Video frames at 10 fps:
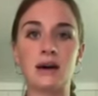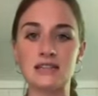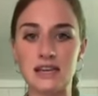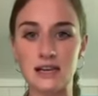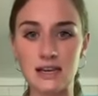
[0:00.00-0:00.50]

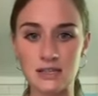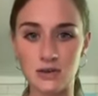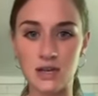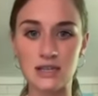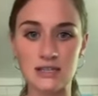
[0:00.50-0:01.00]
My dating
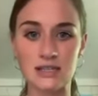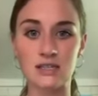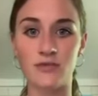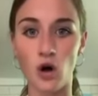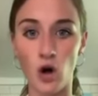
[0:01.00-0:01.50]
history
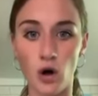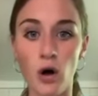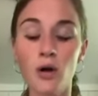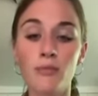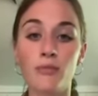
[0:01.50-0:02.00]
consists of
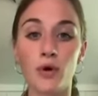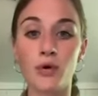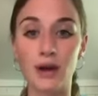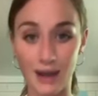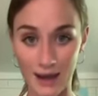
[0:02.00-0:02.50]
all
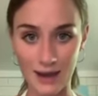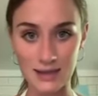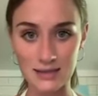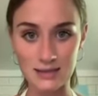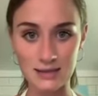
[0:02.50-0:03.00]
broke
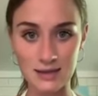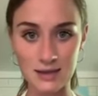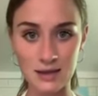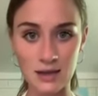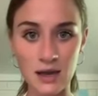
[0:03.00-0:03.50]

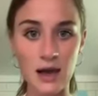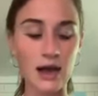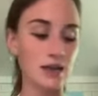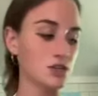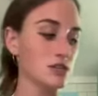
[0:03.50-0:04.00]
guys.
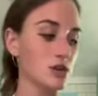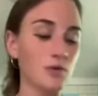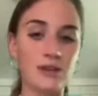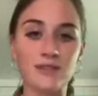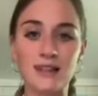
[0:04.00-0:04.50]
I actually
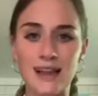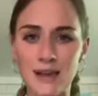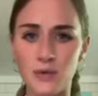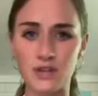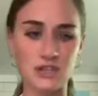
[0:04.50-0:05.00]
don't even
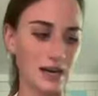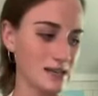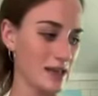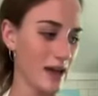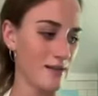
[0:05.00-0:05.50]
like rich
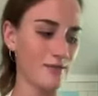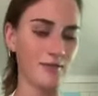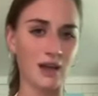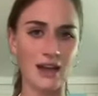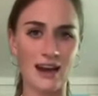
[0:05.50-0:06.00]
guys. They
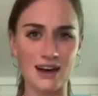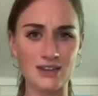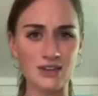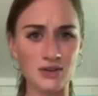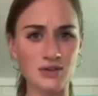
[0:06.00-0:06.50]
have an
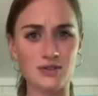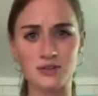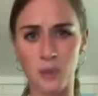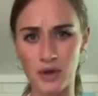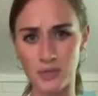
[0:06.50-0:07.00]
attitude.
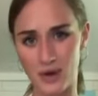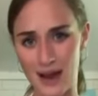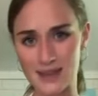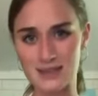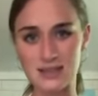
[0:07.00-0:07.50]
They're spoiled
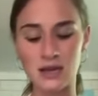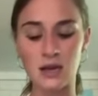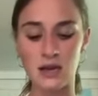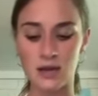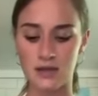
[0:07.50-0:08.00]
brats.
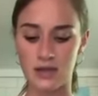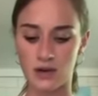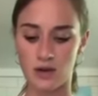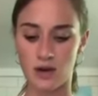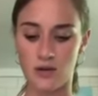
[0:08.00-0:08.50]

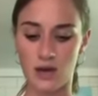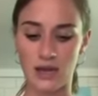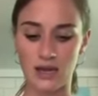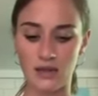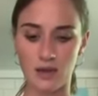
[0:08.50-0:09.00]
They don't
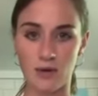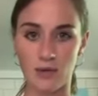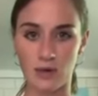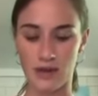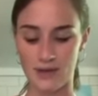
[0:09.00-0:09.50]
know anything
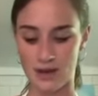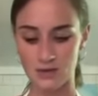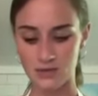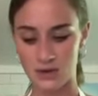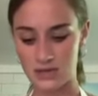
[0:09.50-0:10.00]
about real life.
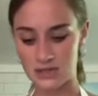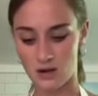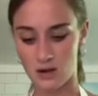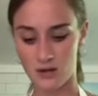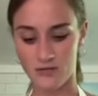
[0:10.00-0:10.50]
I was
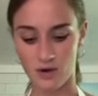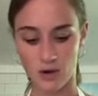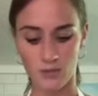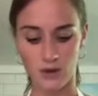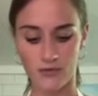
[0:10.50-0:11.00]
raised on a
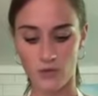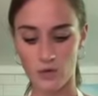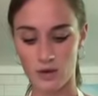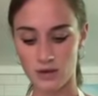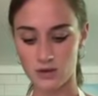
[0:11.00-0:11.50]
farm with
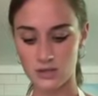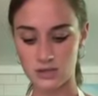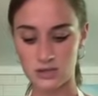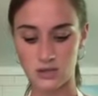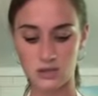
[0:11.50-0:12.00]
four
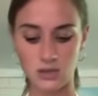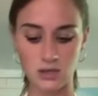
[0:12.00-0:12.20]
brothers,